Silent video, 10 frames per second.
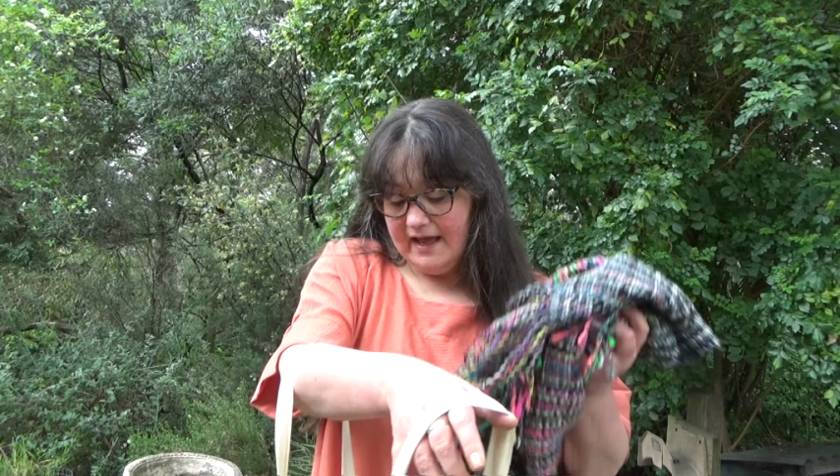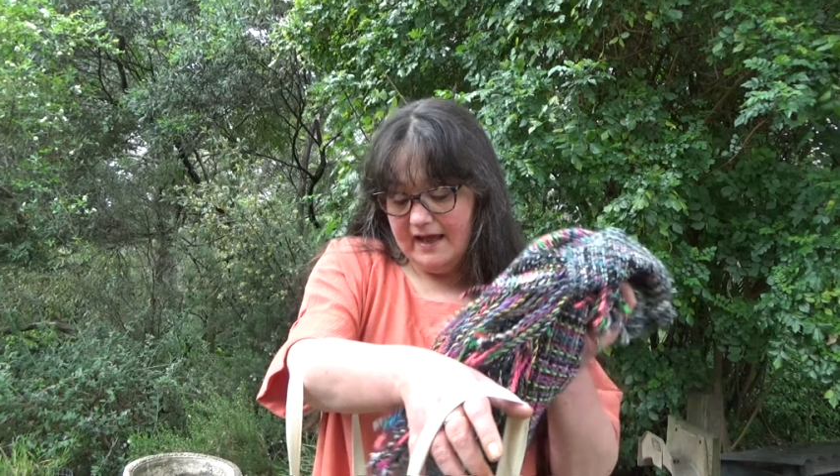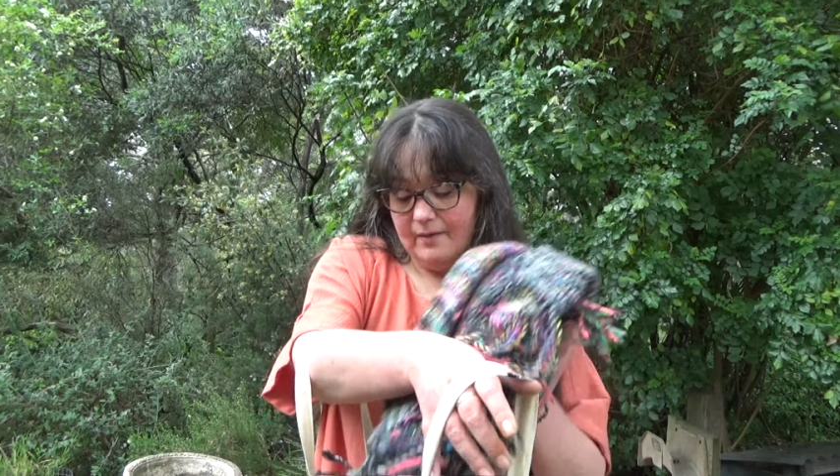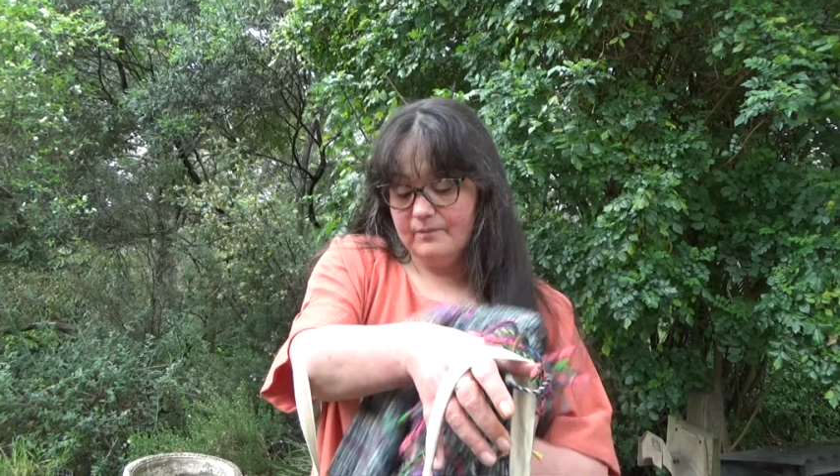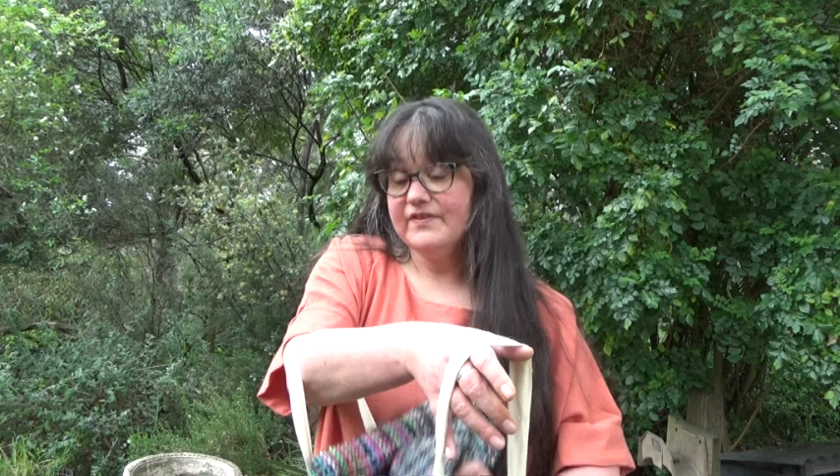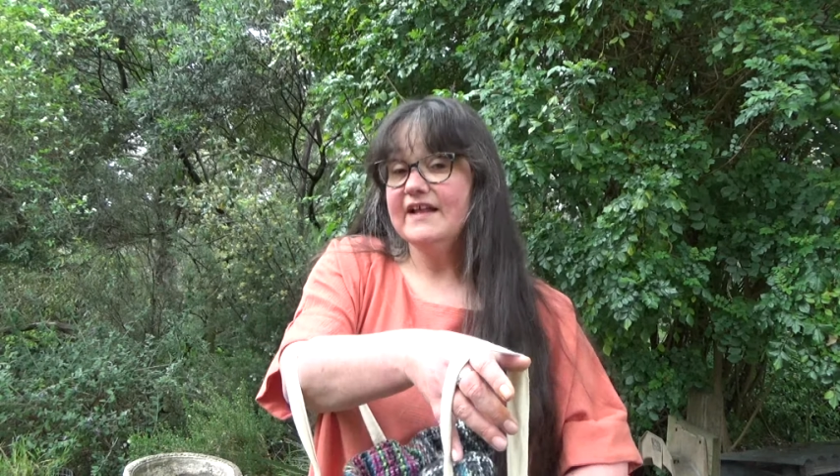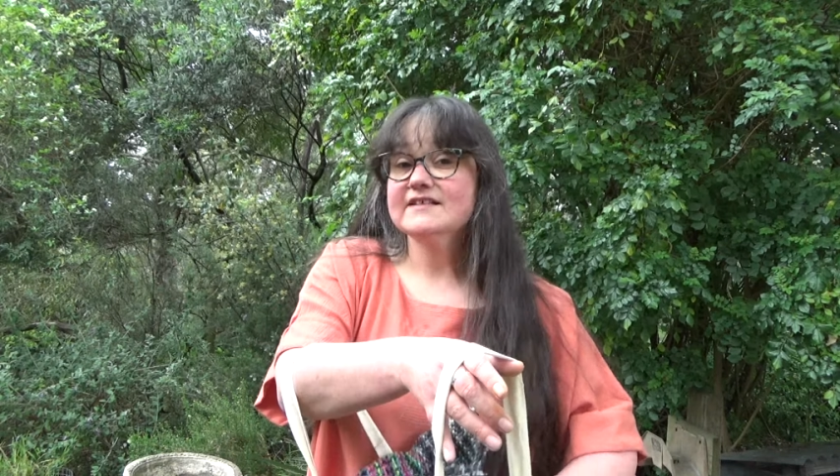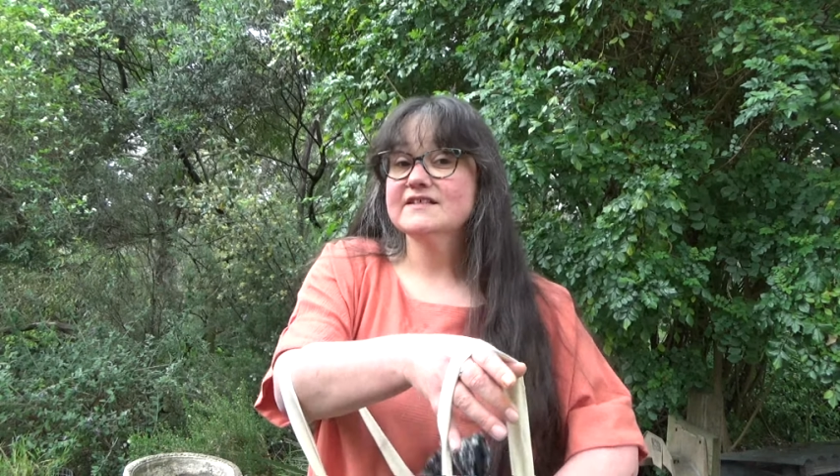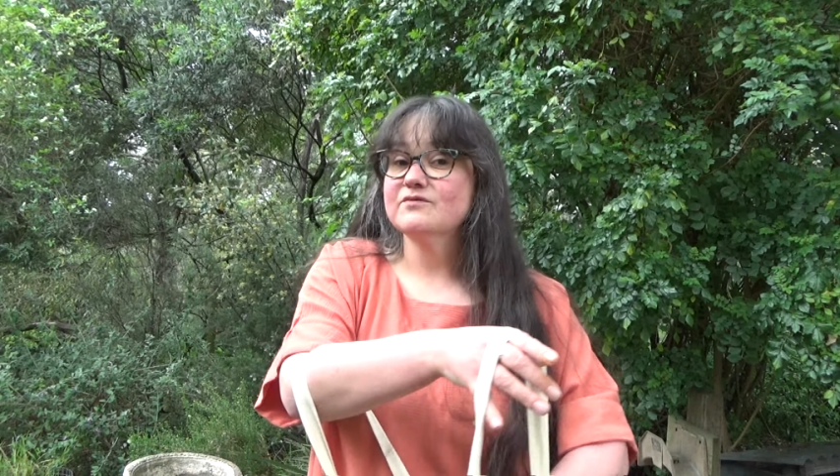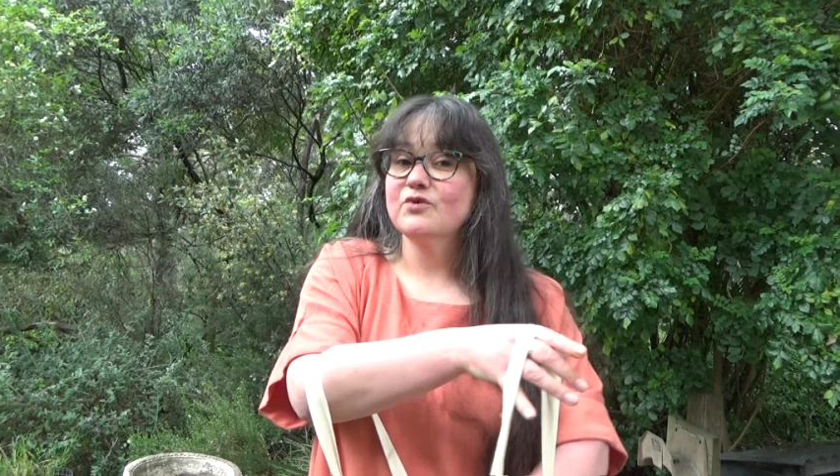
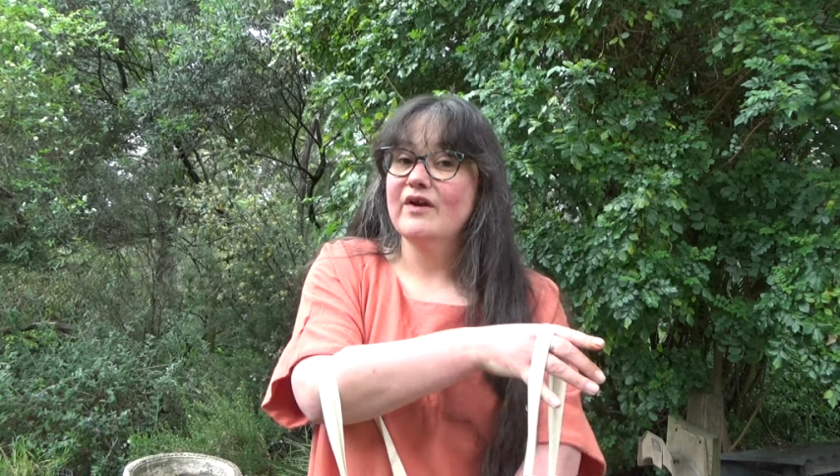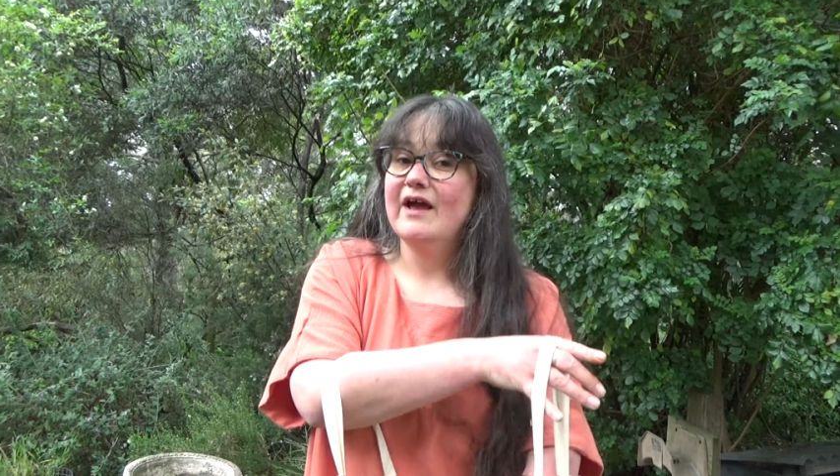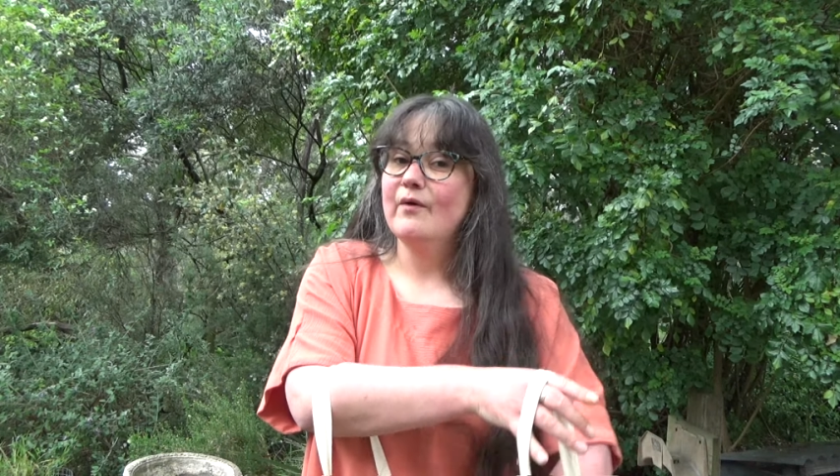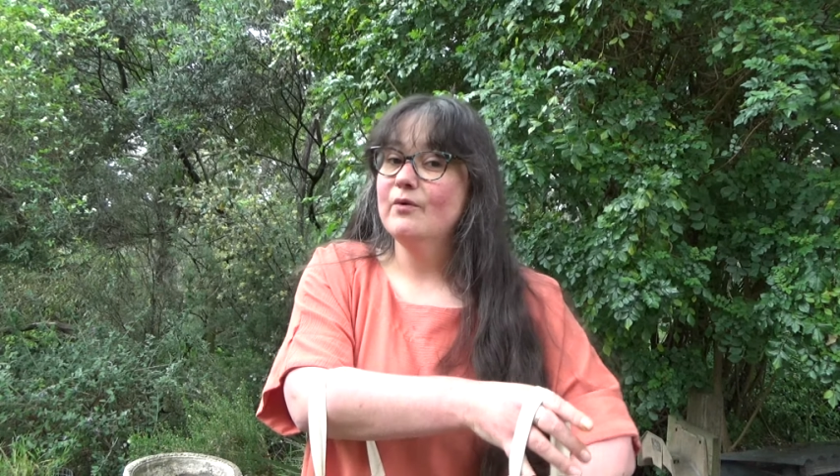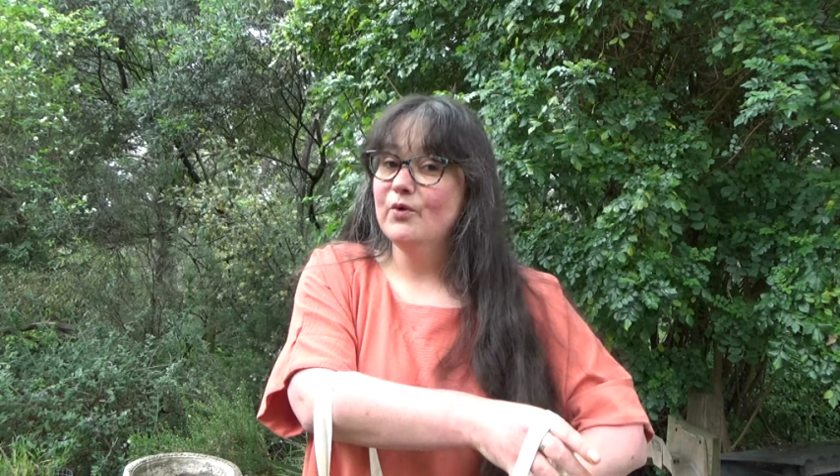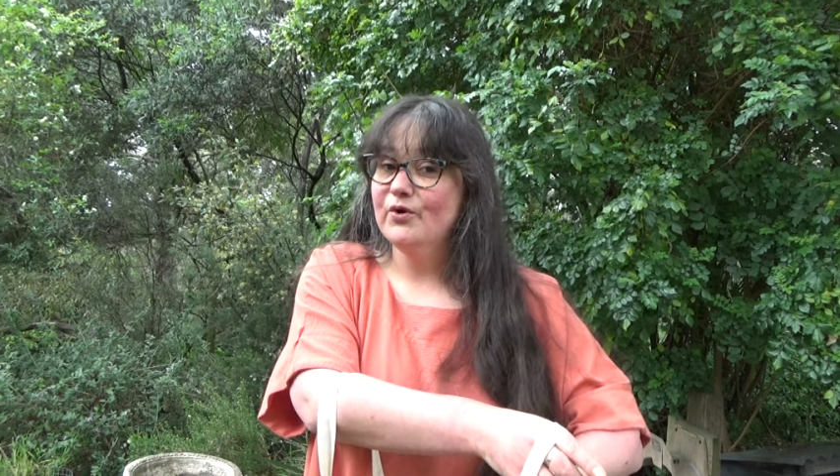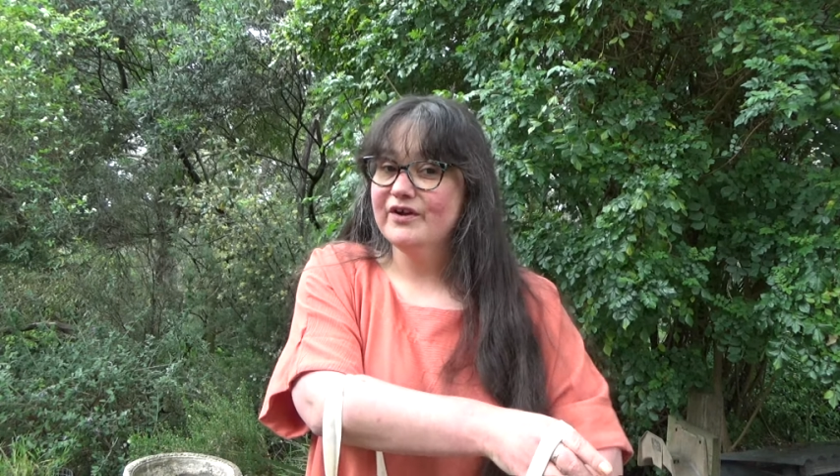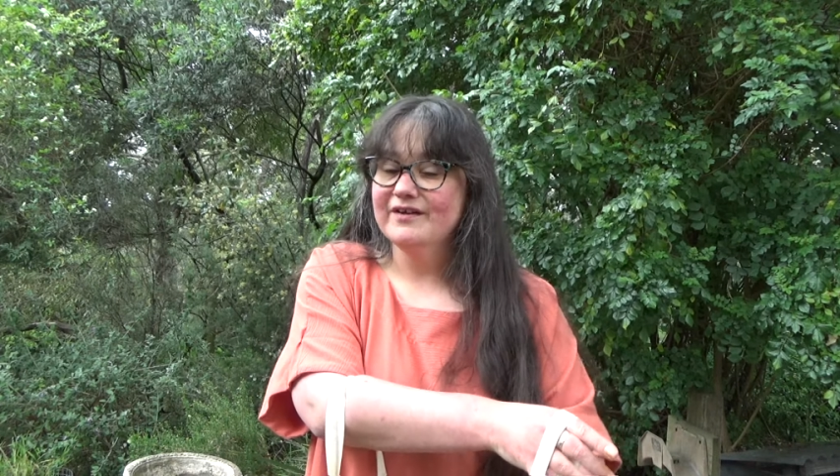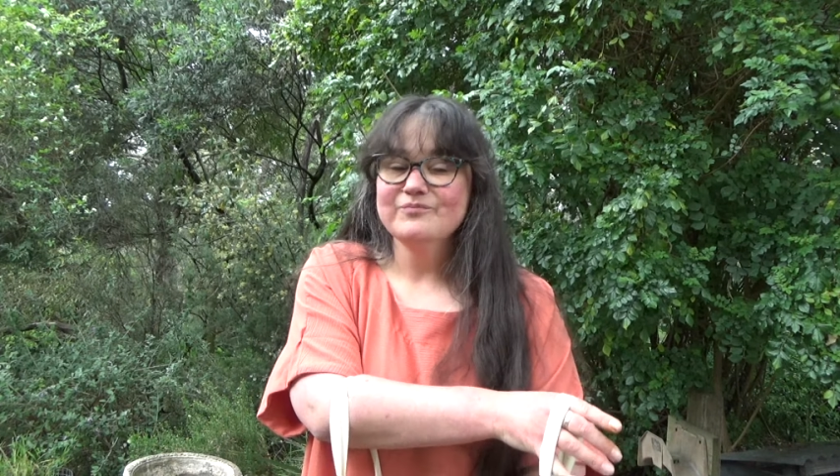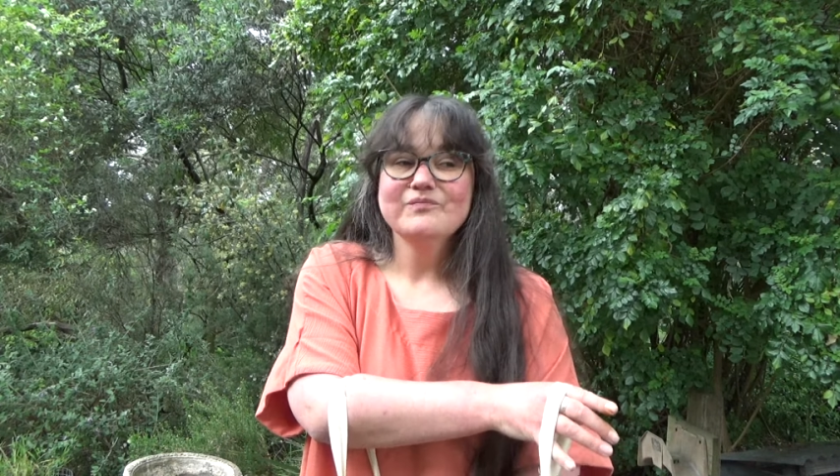that's not how I work.